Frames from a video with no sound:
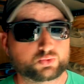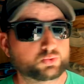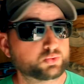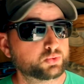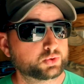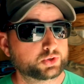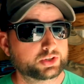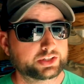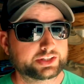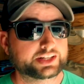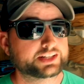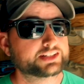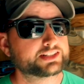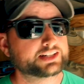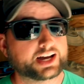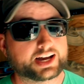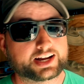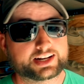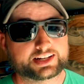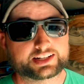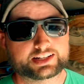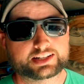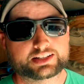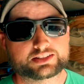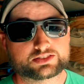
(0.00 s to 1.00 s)
really
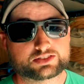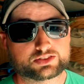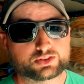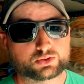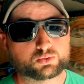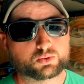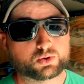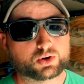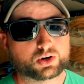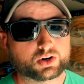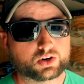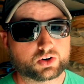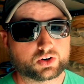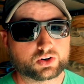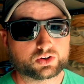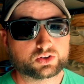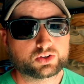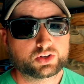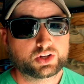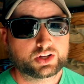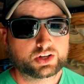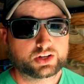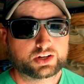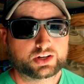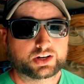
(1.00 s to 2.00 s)
tight against the wall.